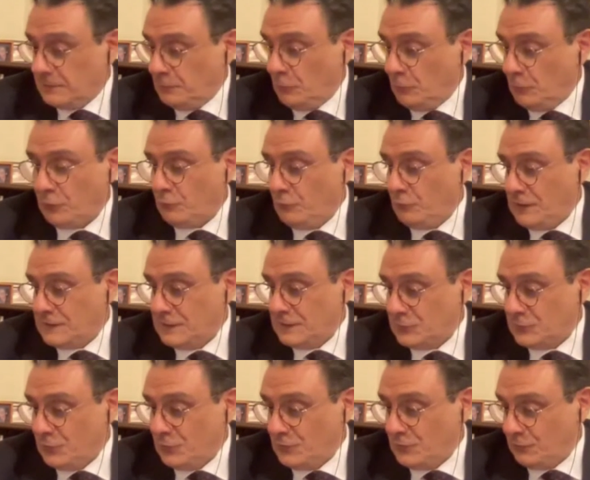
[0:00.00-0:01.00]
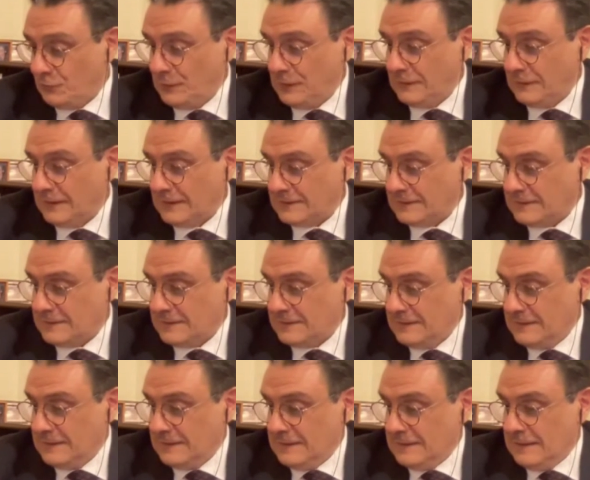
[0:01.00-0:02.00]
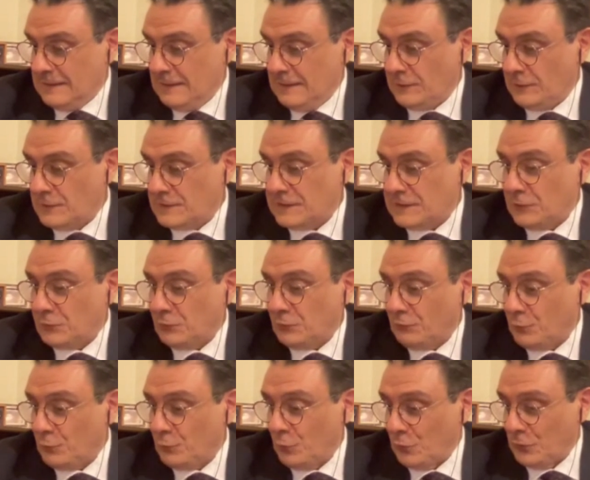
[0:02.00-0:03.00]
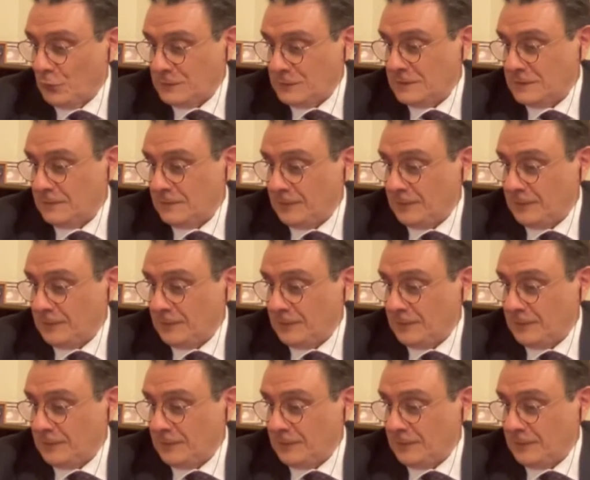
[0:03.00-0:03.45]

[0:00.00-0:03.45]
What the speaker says: both Greeks and Turks feel that they're at the center of the world.